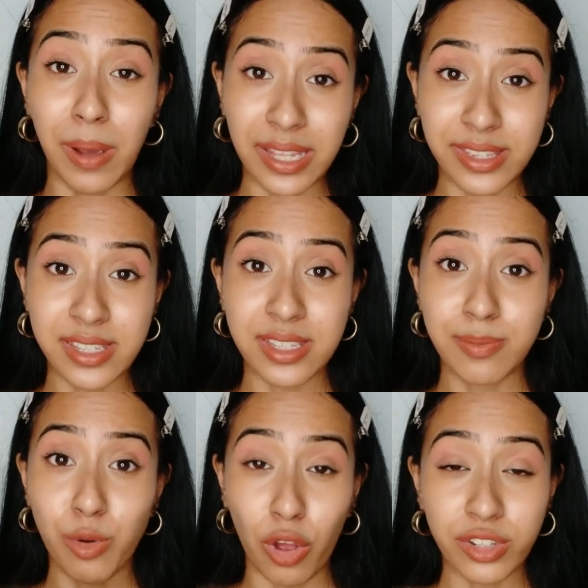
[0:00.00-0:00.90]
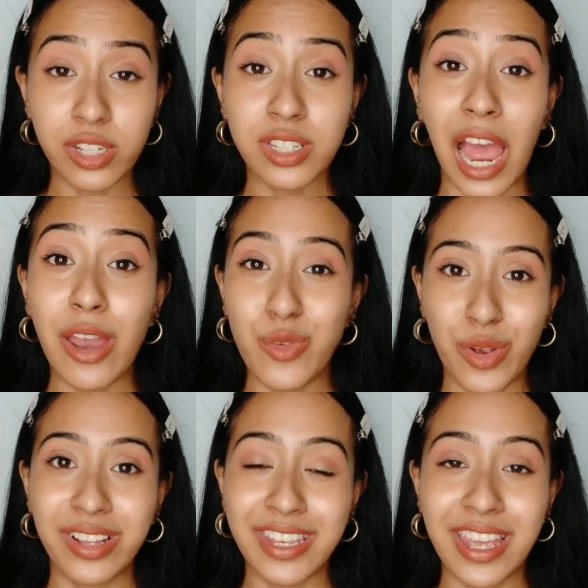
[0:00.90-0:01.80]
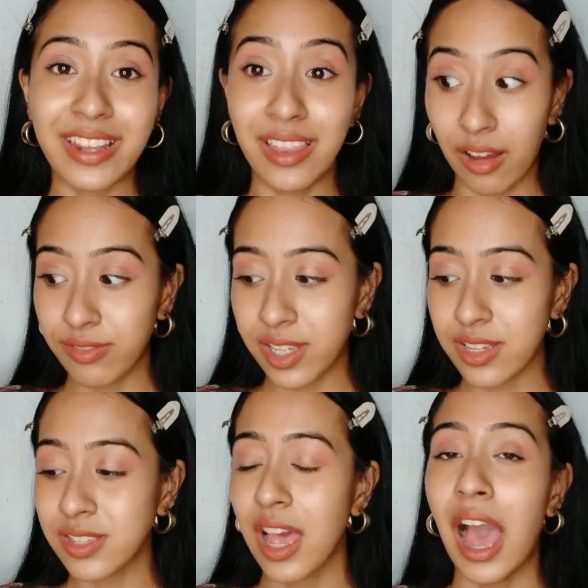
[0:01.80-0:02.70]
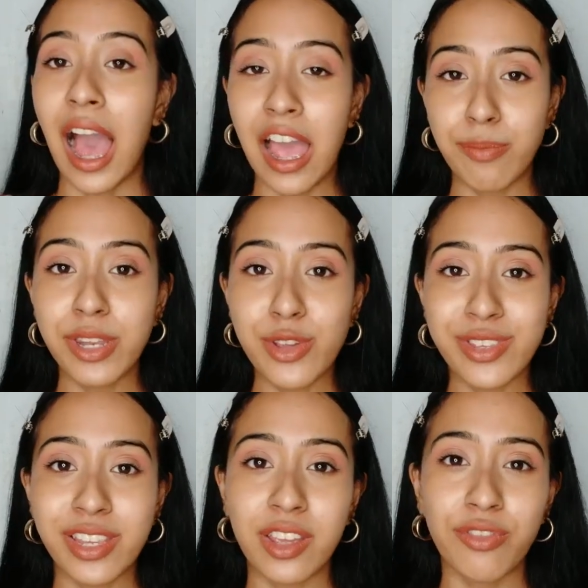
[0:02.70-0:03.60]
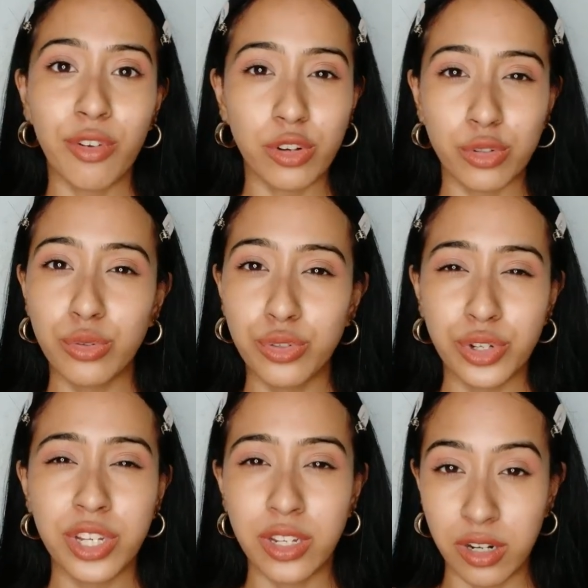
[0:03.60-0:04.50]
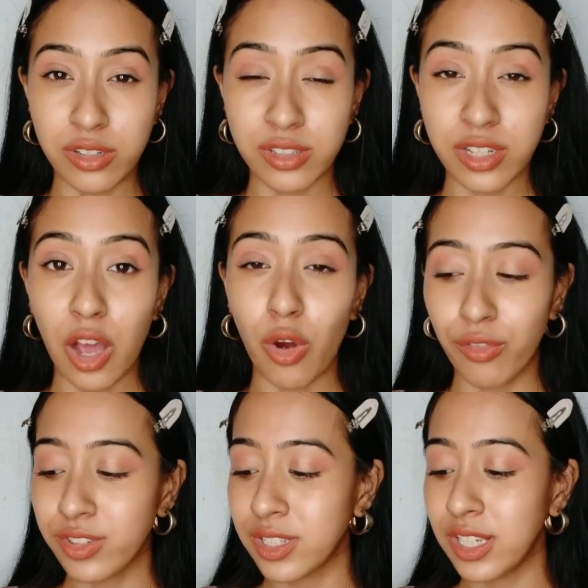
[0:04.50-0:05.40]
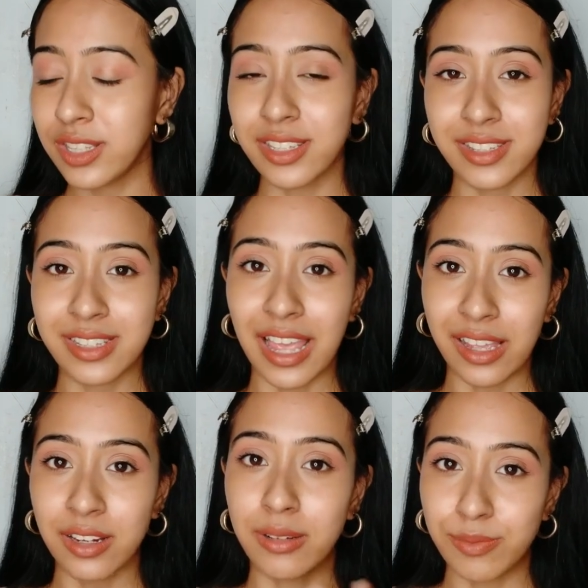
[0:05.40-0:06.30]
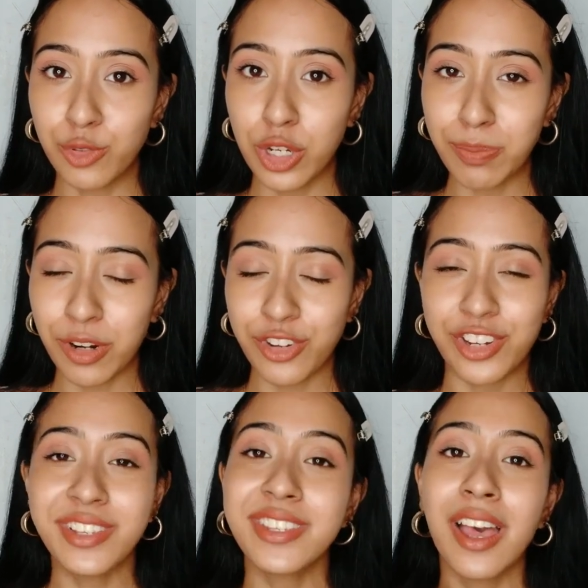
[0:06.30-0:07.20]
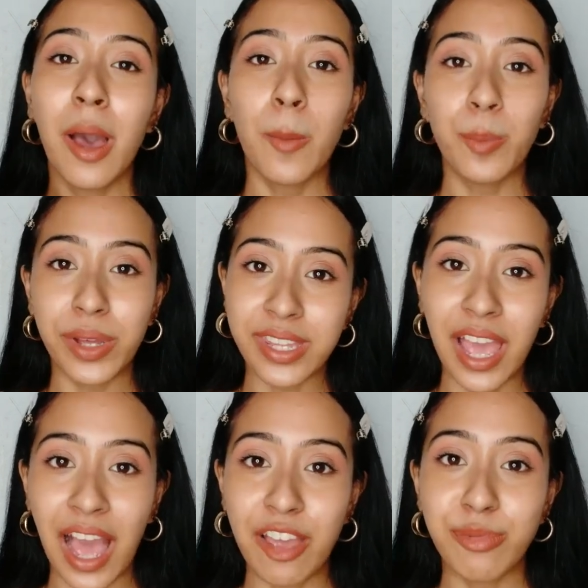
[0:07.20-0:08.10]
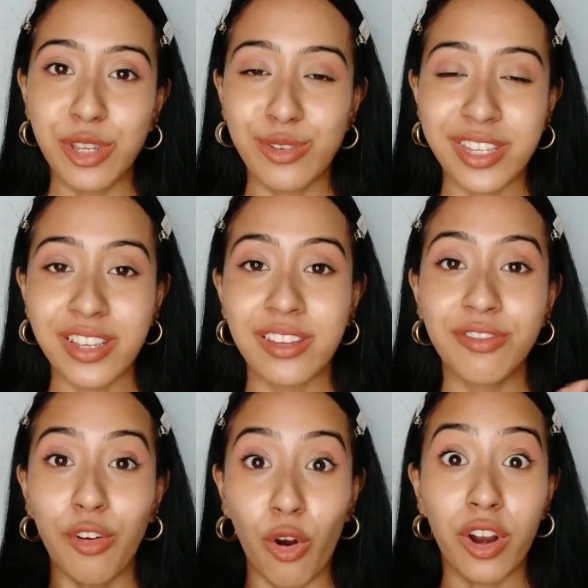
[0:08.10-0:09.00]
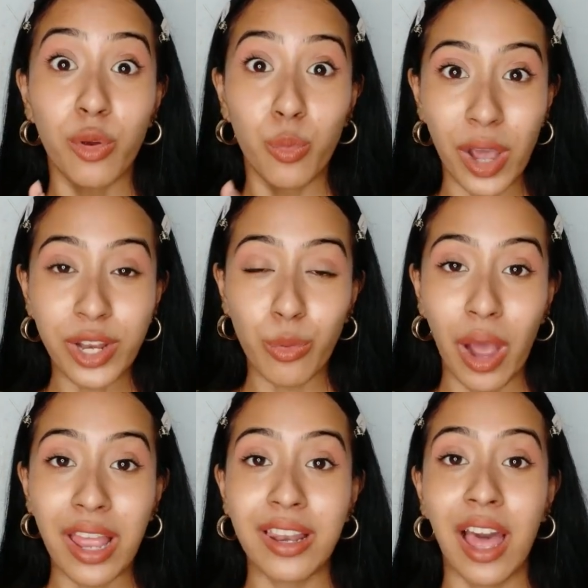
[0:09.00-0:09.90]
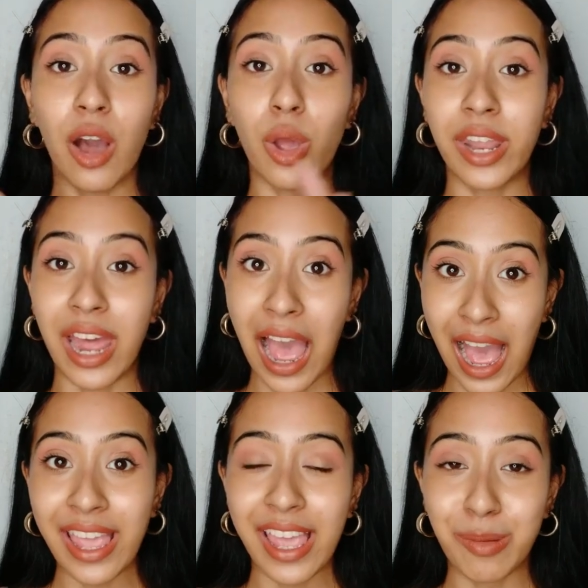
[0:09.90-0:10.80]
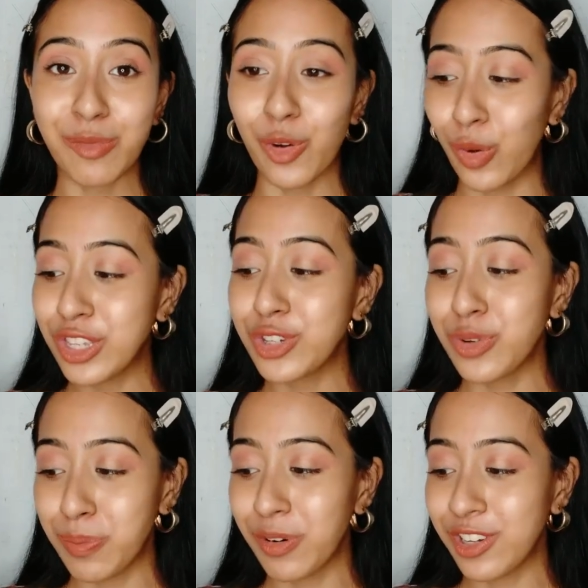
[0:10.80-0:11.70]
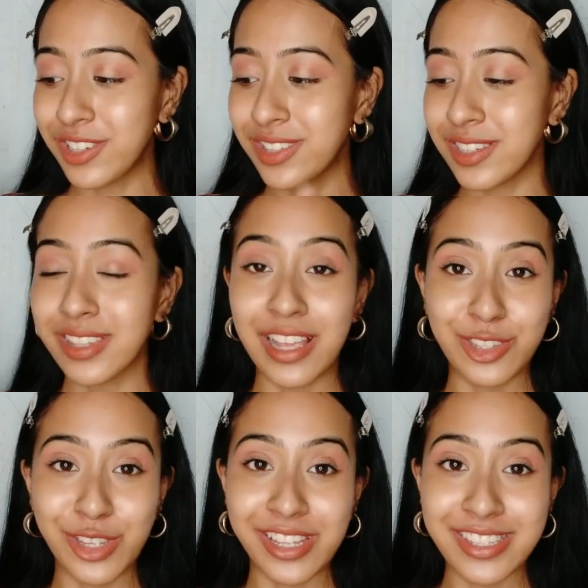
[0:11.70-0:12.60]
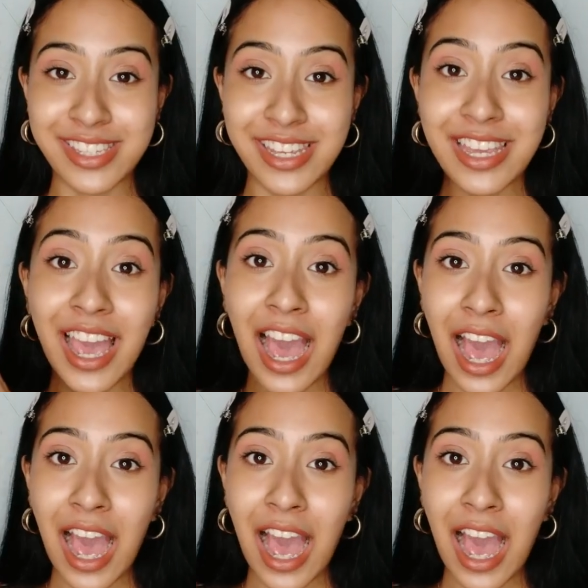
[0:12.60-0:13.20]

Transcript: by this product. I really love this. I have been using it for two three years now. Obviously this is like a repurchase, but yeah, I have been using it for quite a while now, and I am going to repurchase this. As you can see,